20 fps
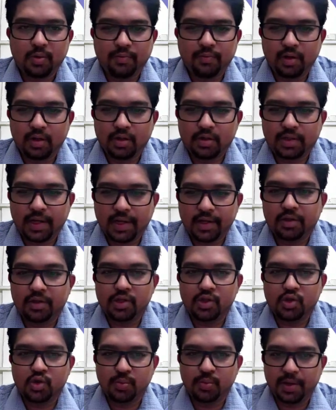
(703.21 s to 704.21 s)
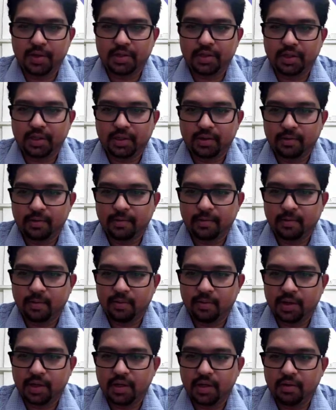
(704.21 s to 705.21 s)
So we'll take this geometry,
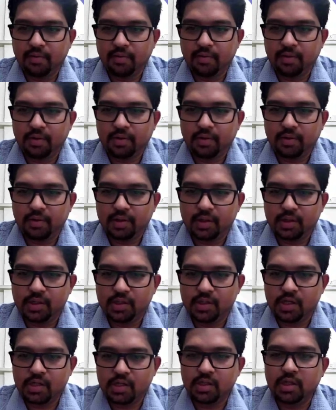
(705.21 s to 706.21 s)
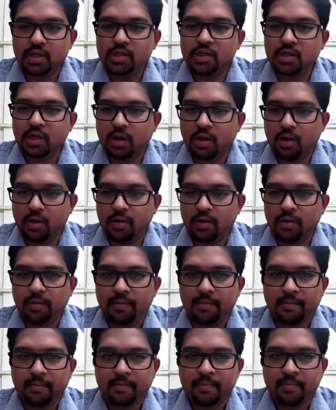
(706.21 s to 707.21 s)
okay? Just this
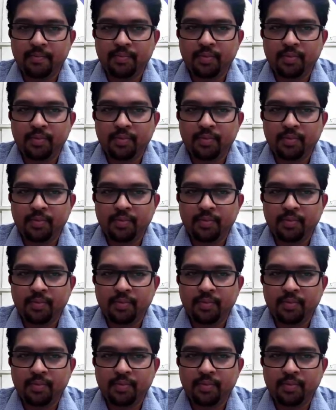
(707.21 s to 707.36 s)
alone.